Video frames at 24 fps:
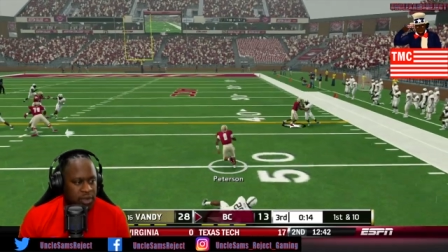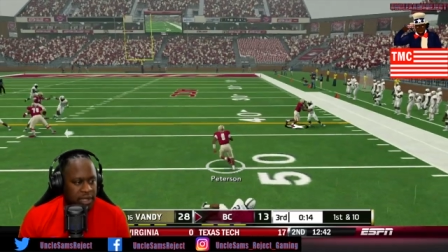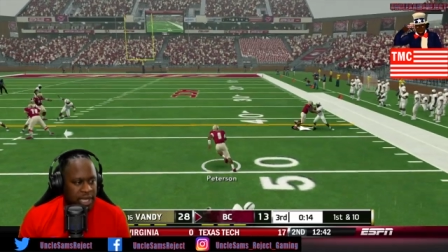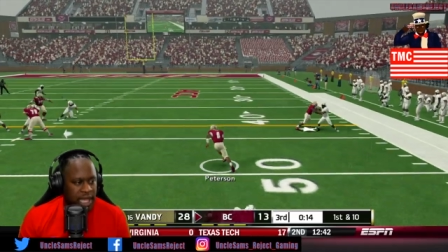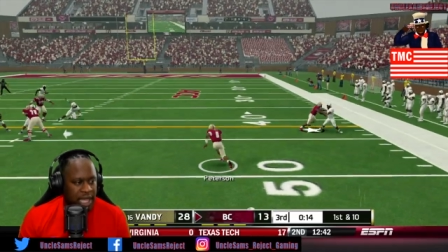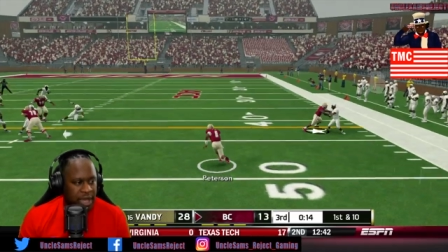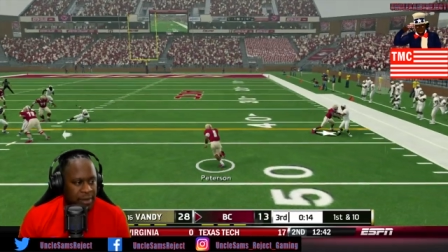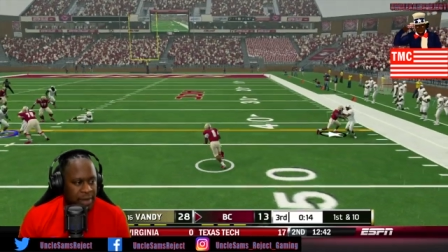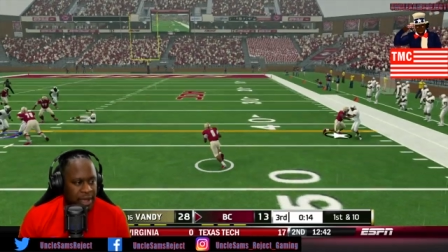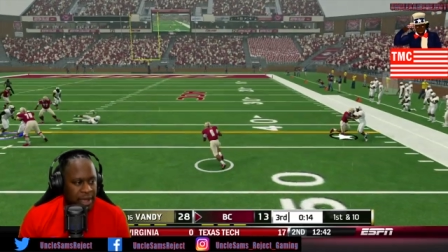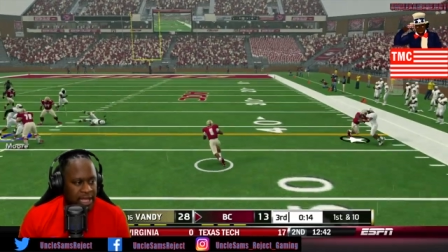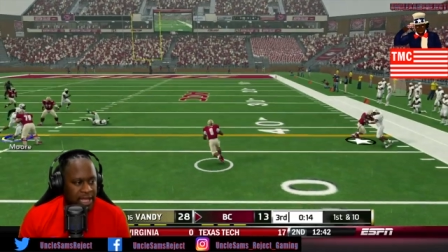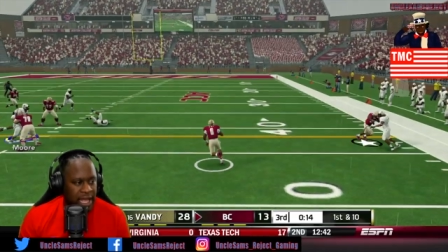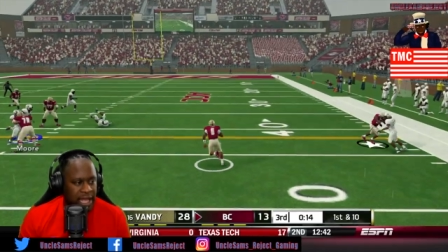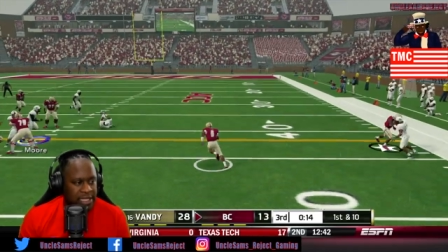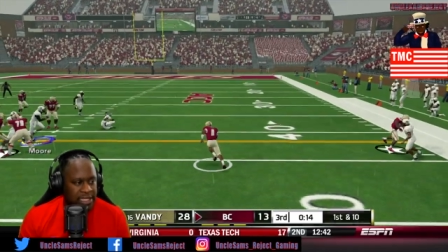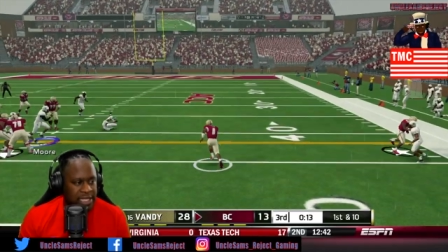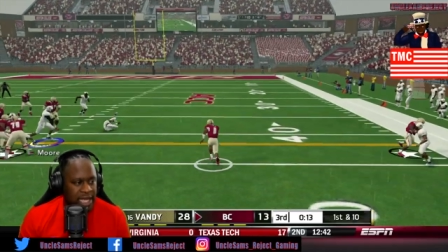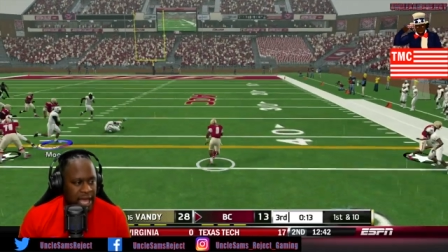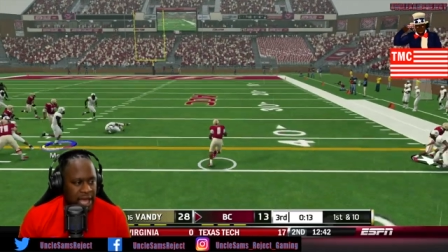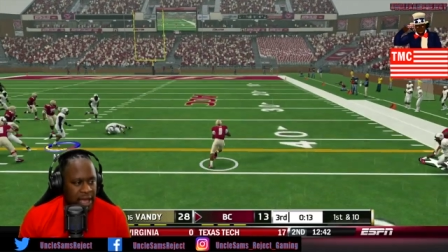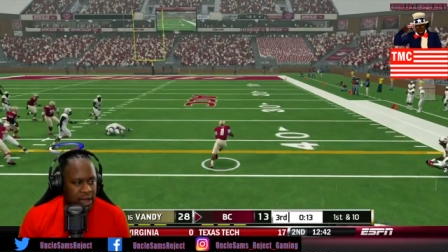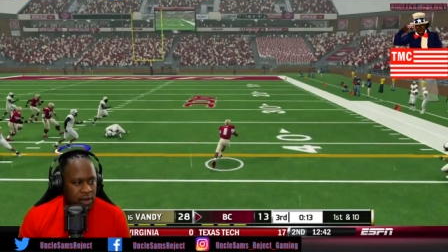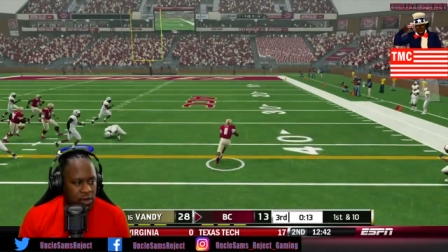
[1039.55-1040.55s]
of course, we can't
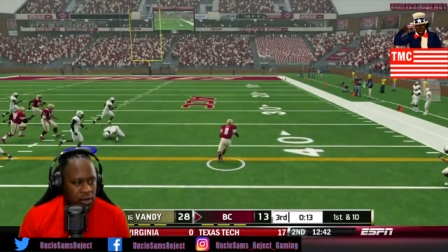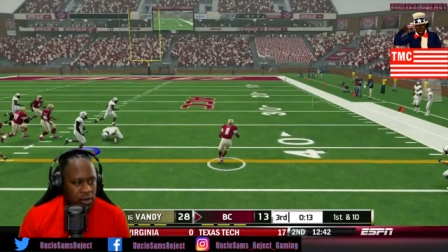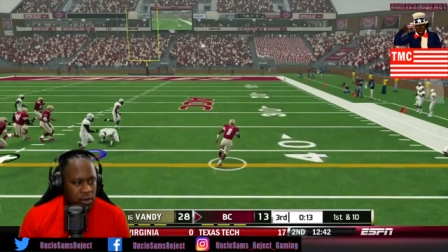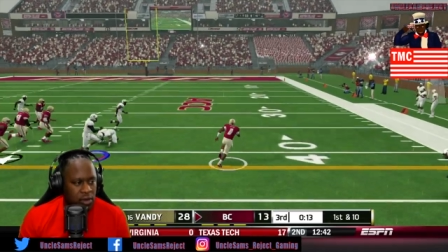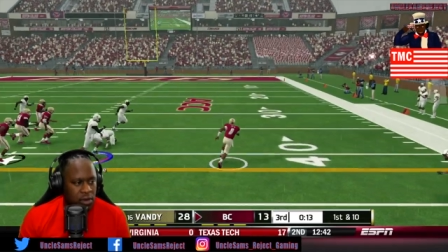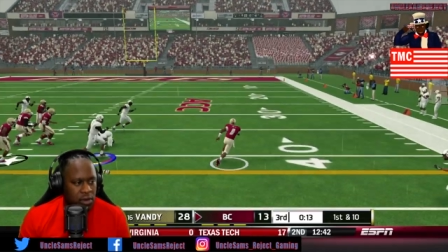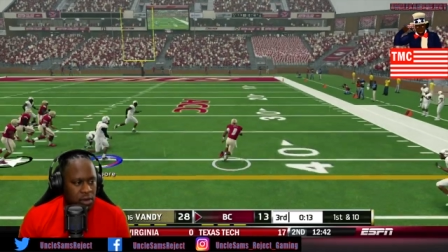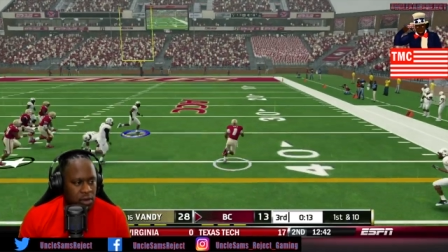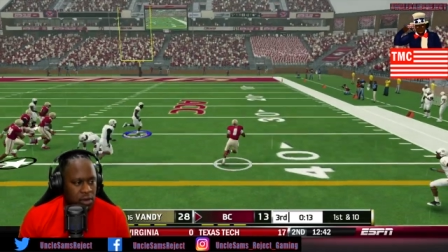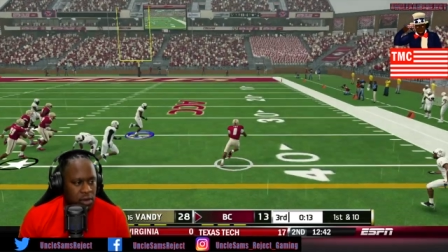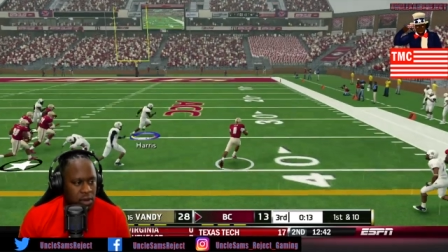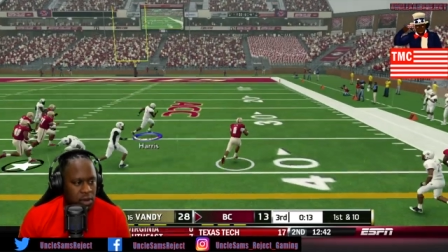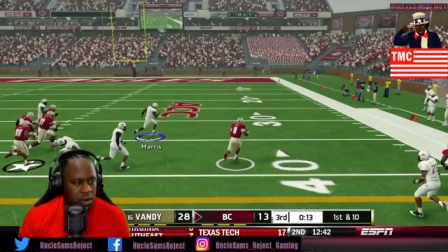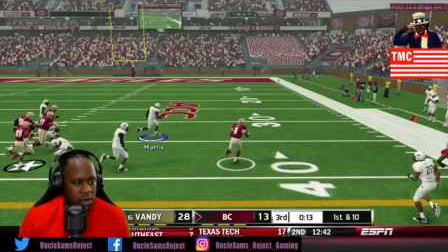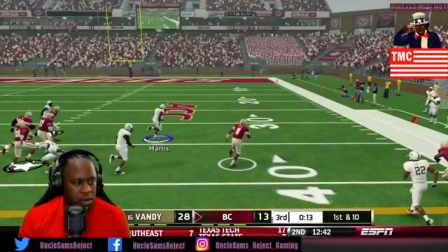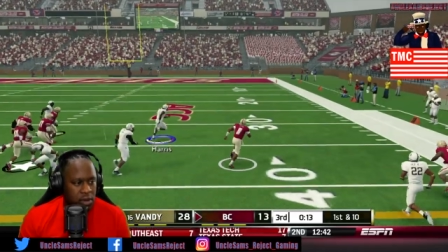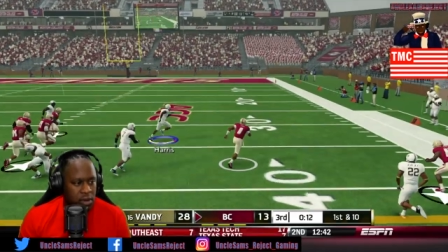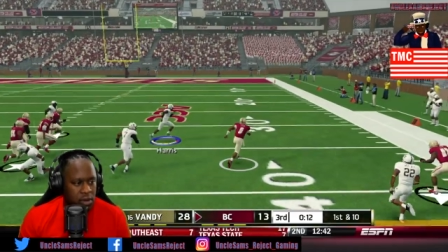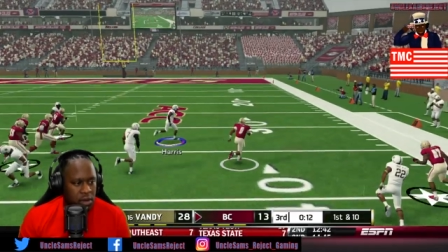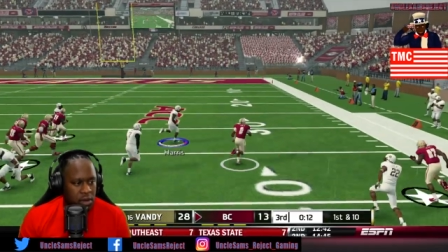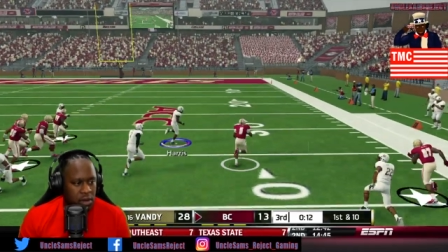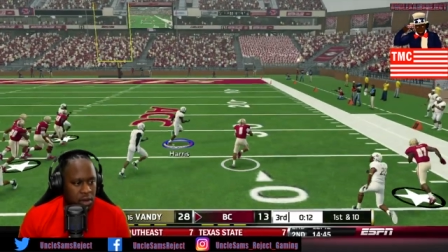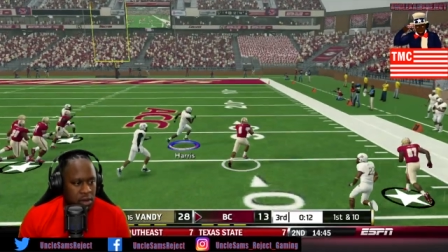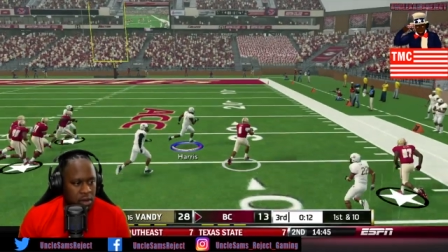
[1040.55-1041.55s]
make that tackle.
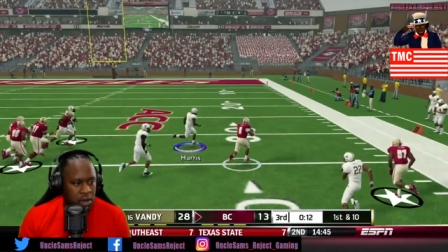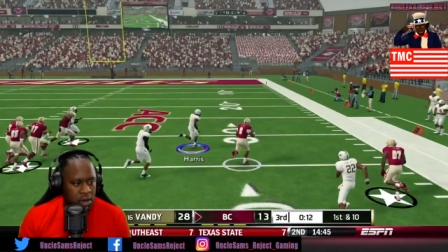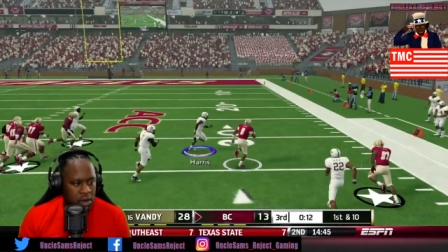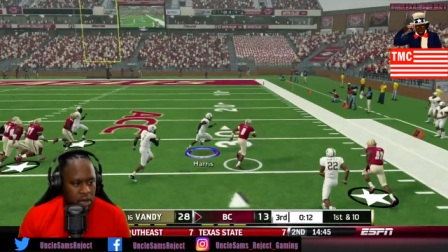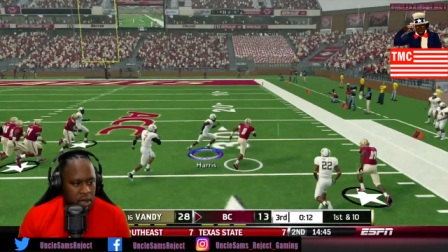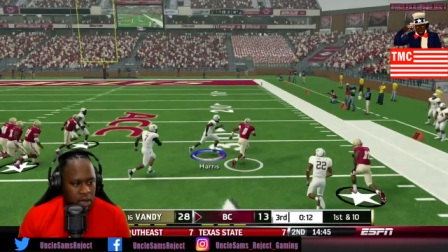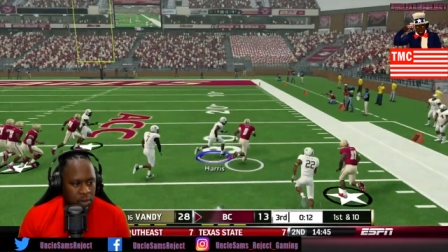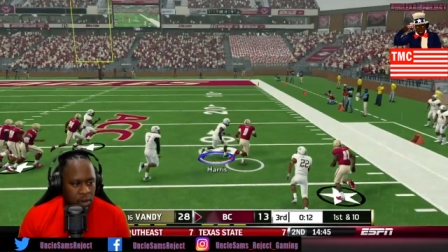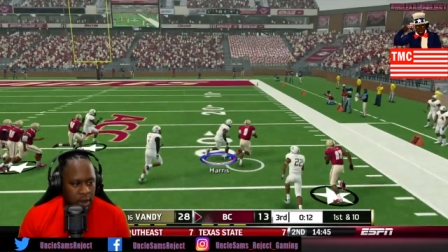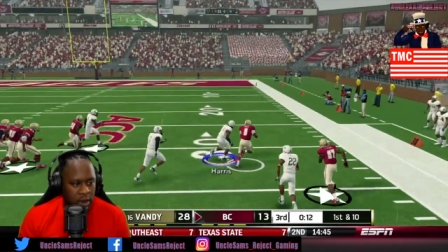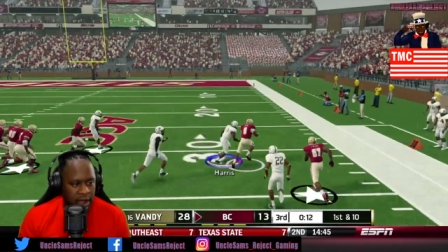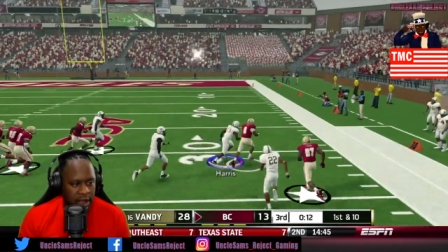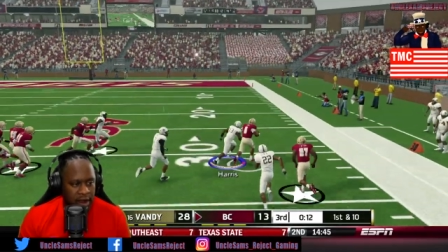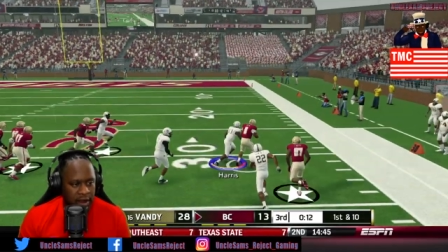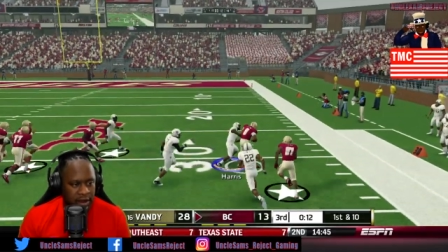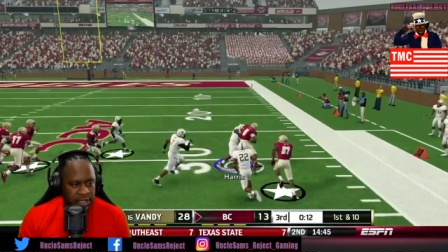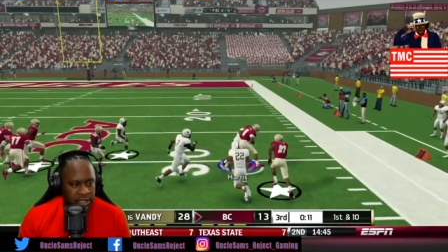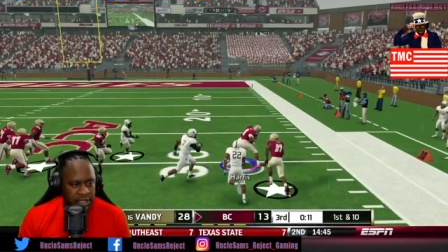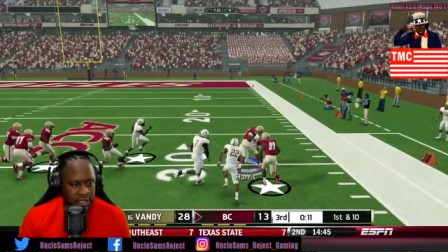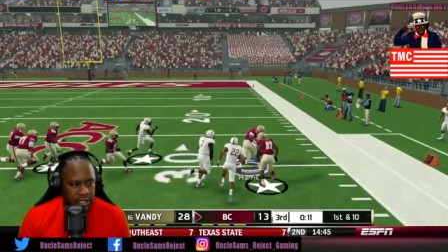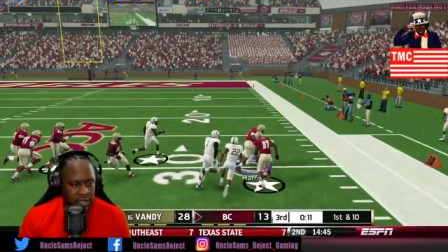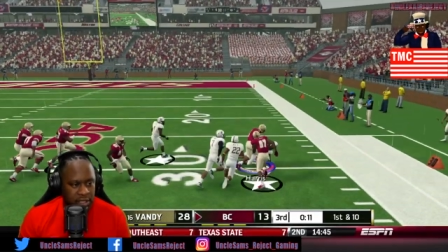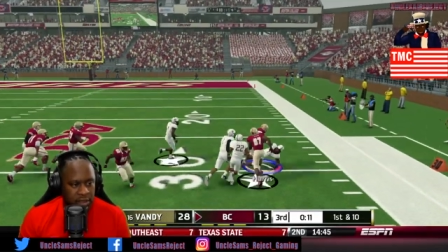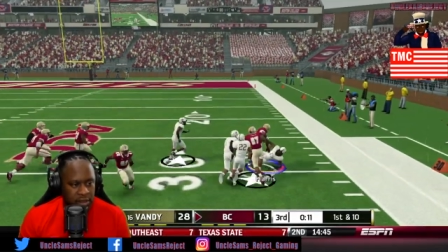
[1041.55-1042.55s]
Come
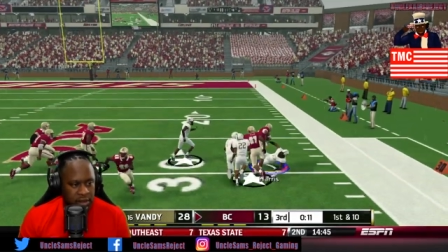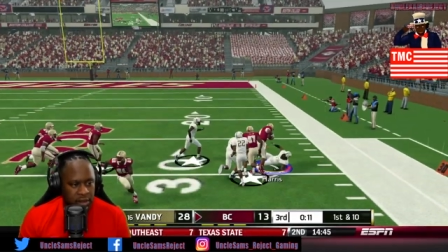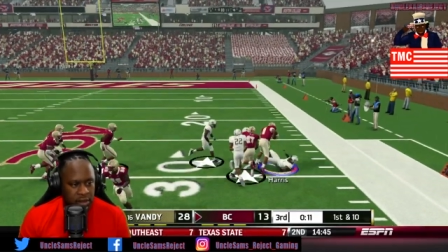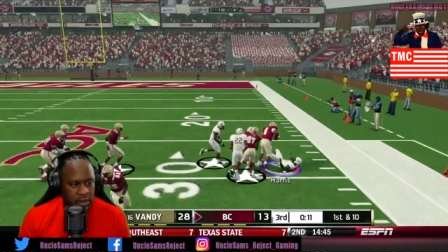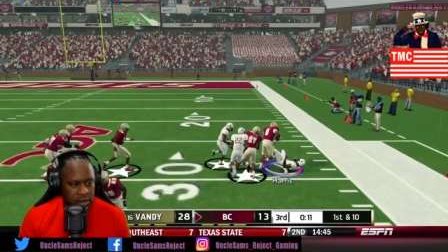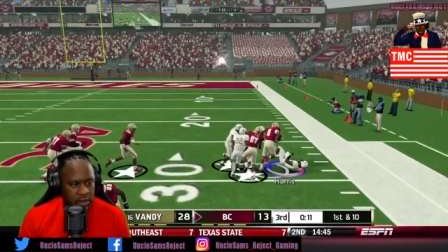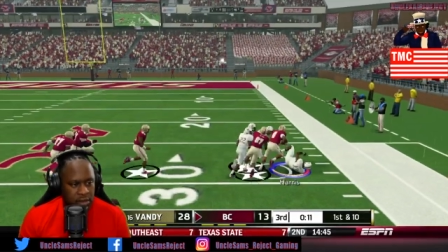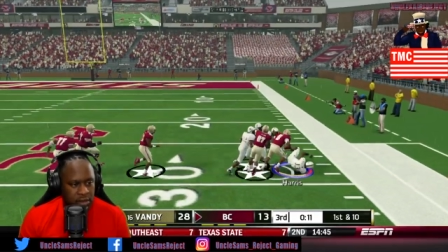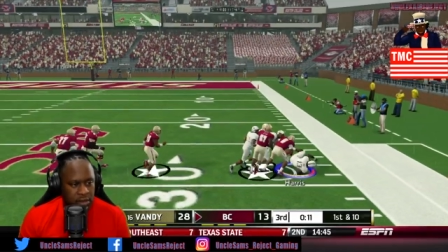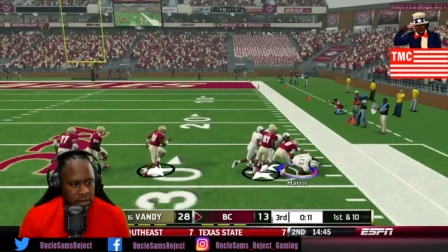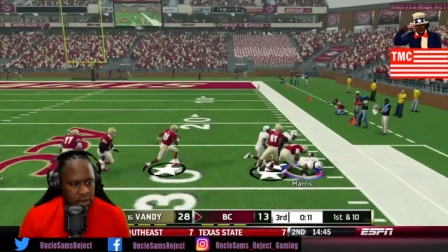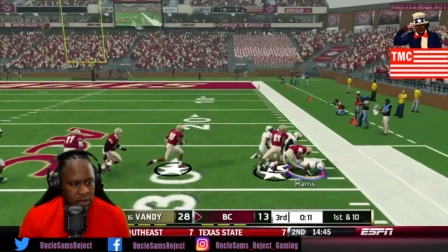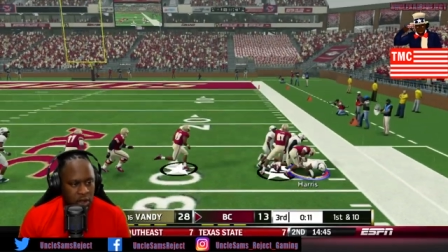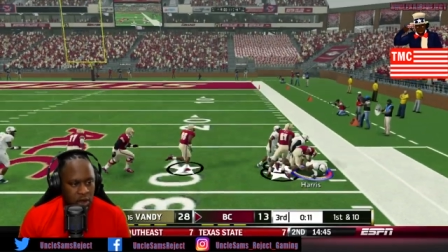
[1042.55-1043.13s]
on, Harris.